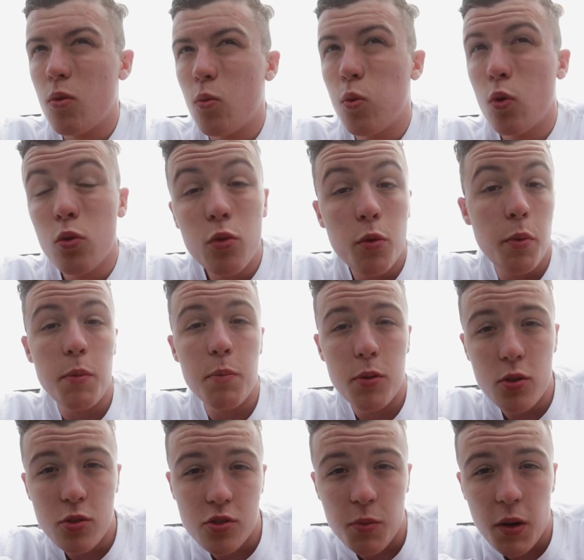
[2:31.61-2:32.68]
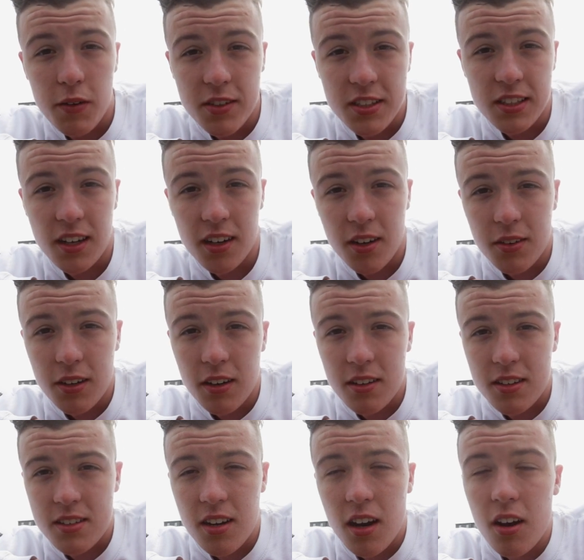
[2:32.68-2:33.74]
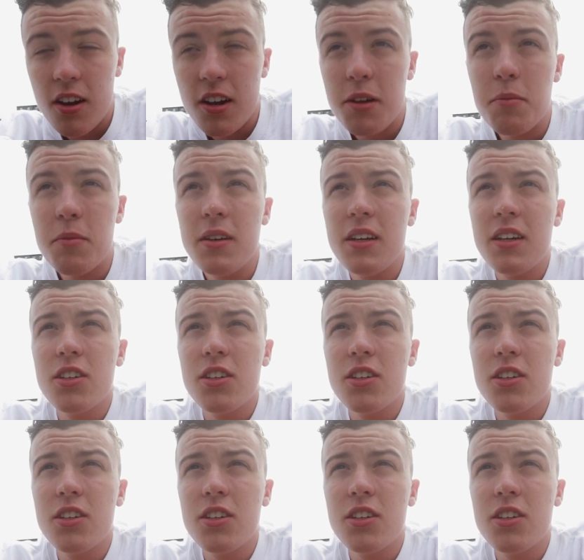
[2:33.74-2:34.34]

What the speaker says: One would be Boojum, obviously I go there all the time.